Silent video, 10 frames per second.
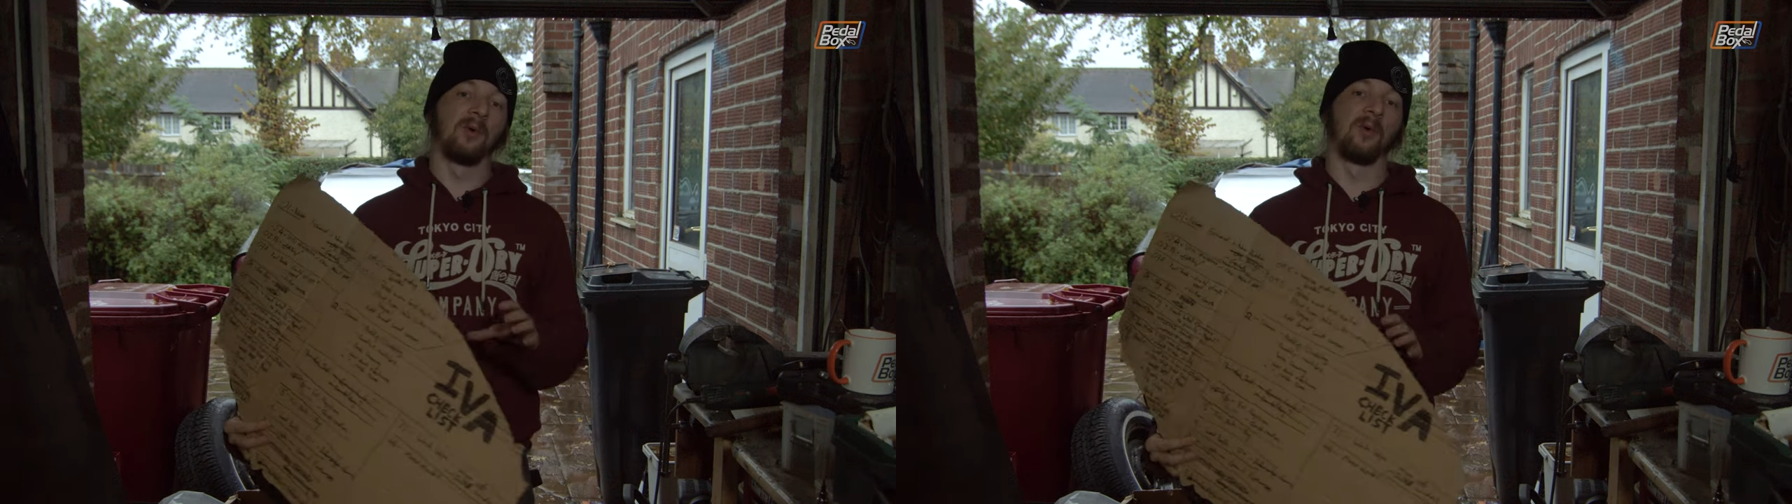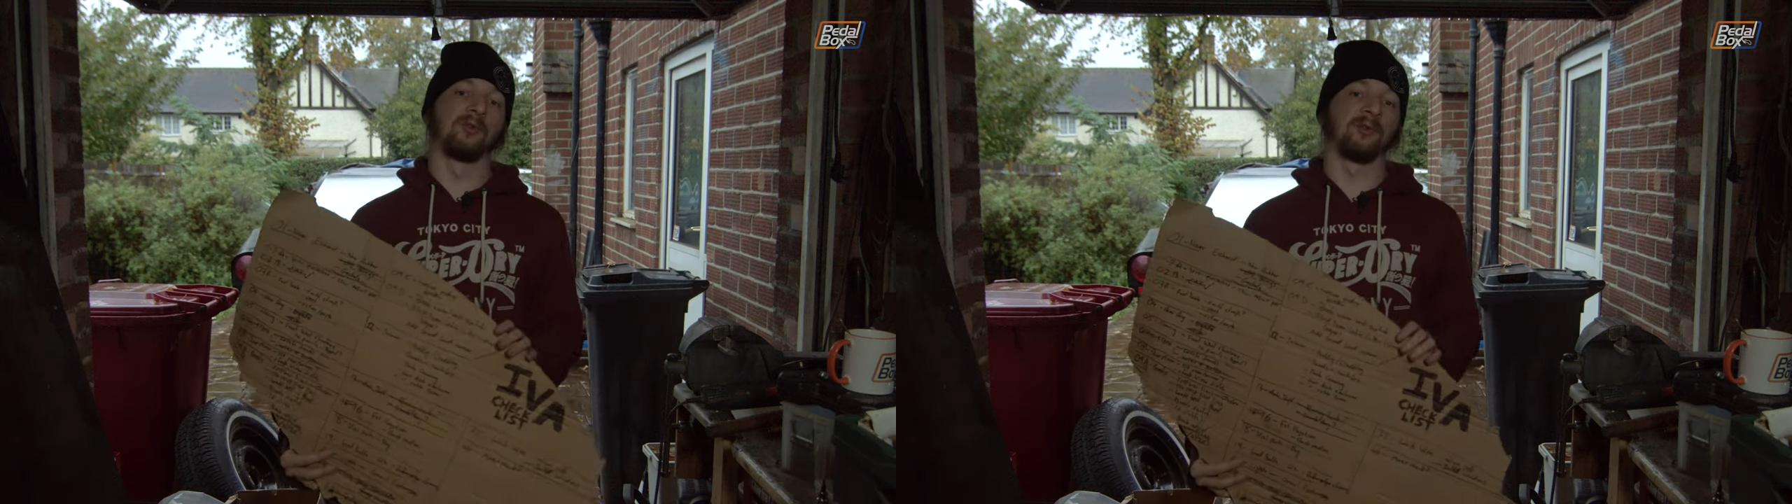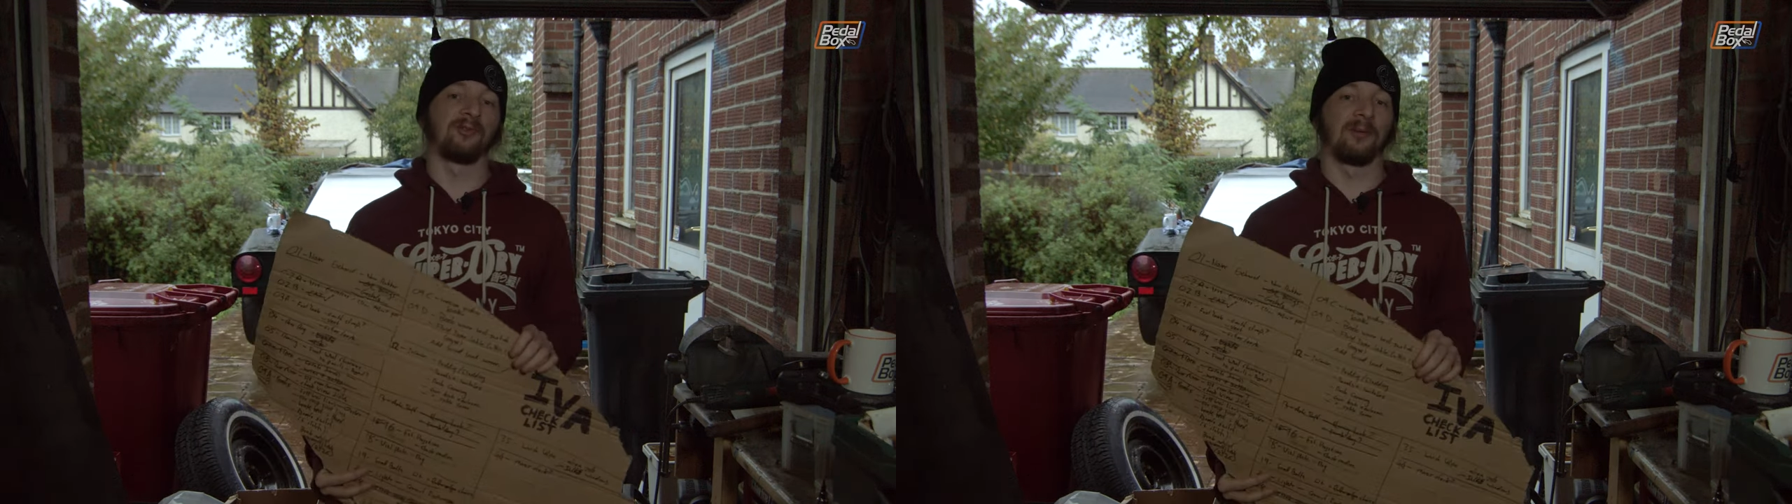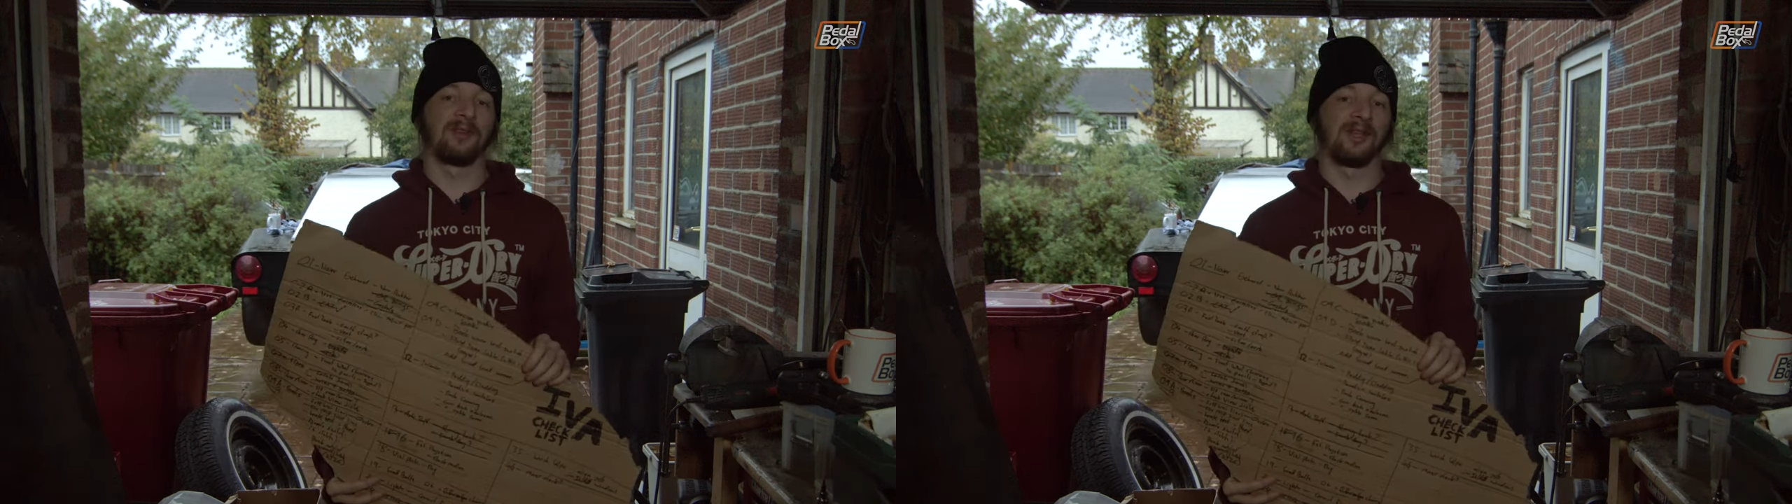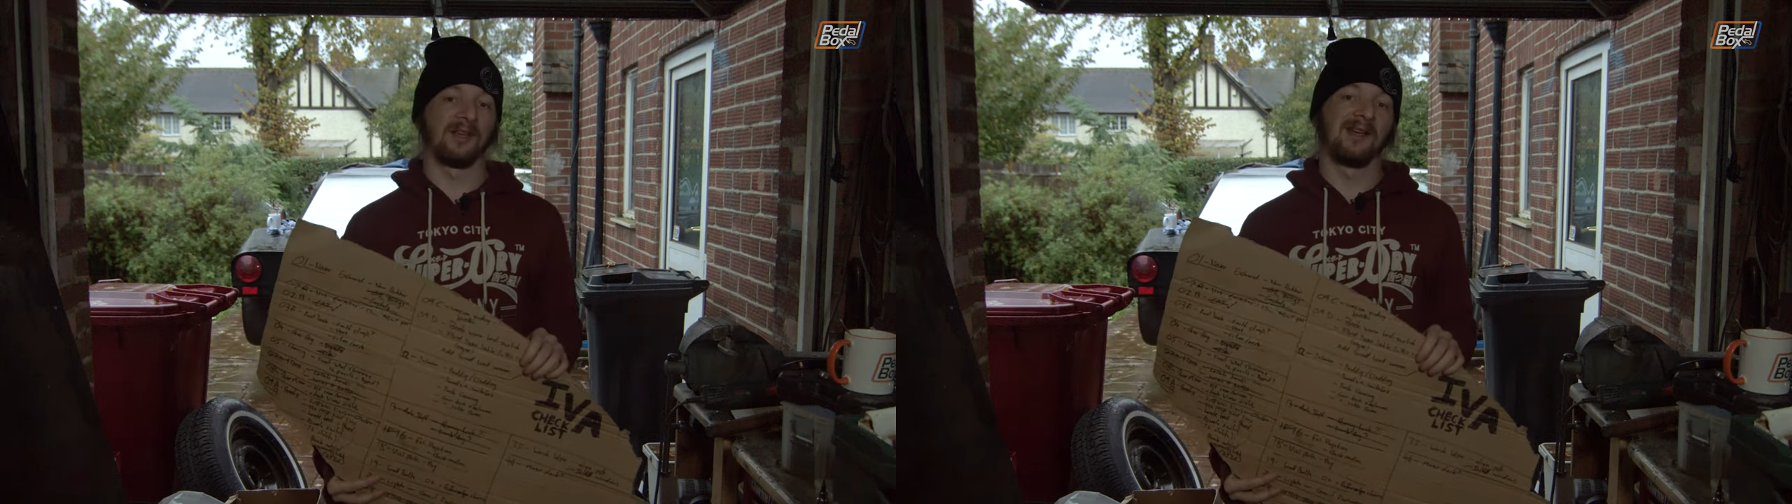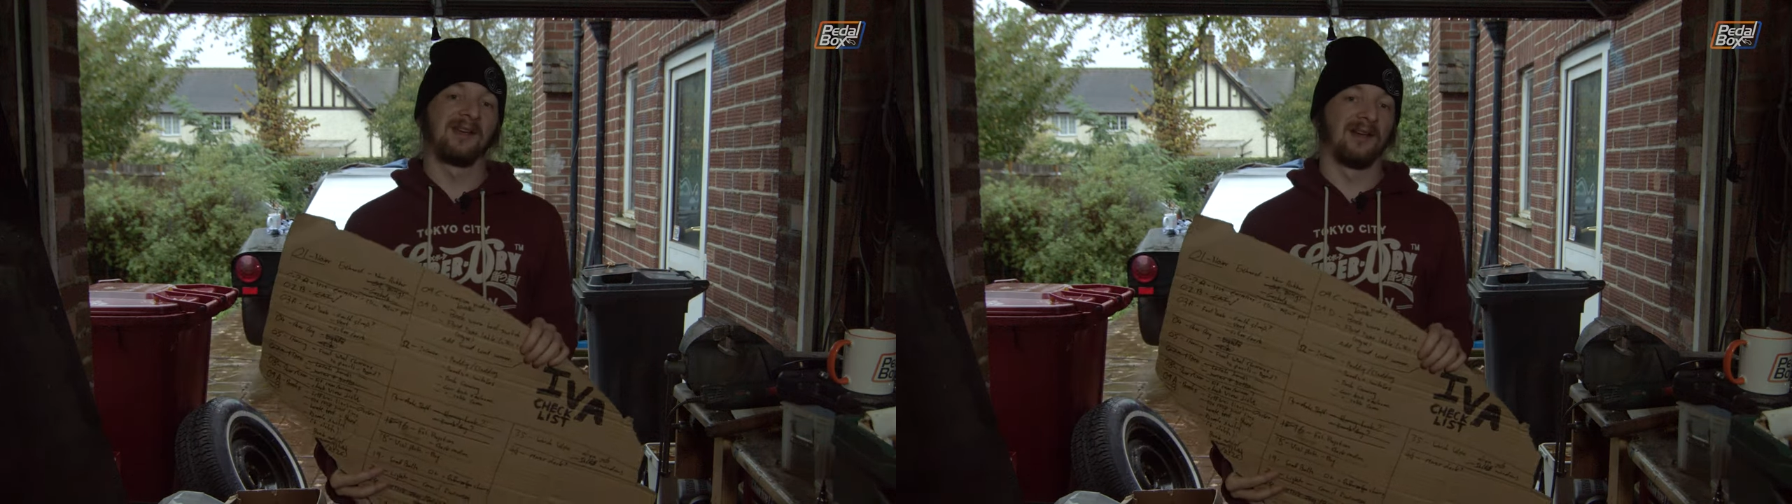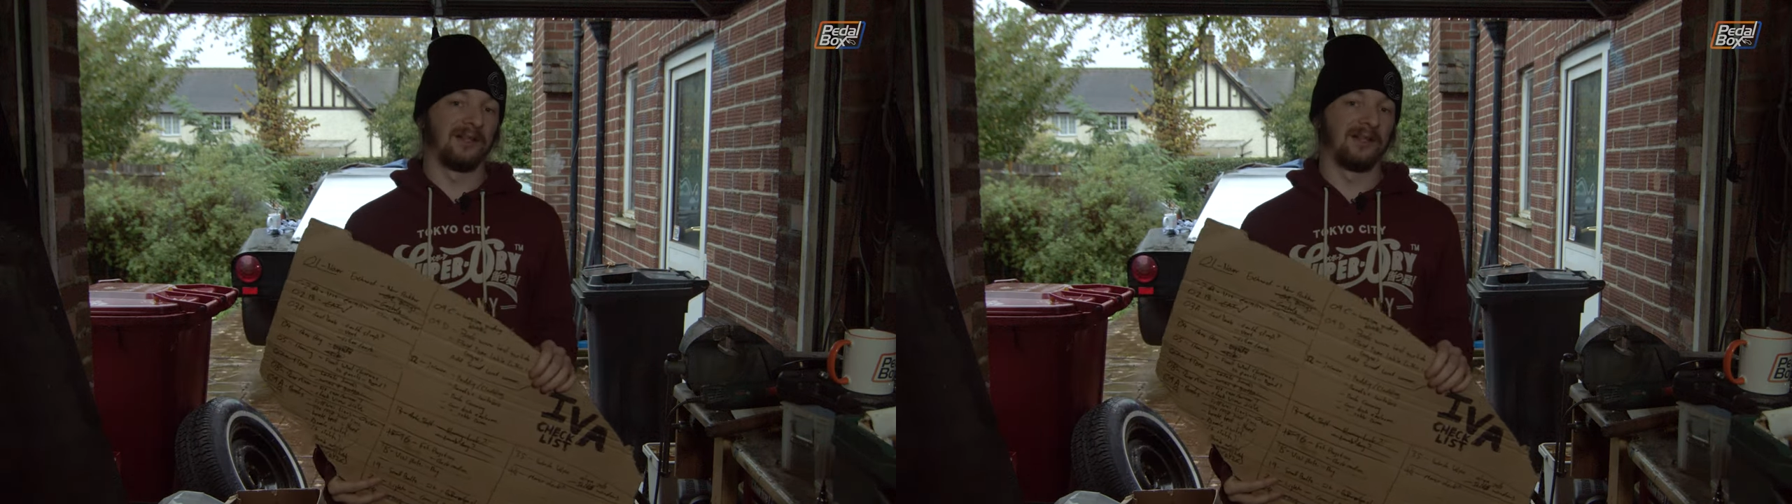or do something a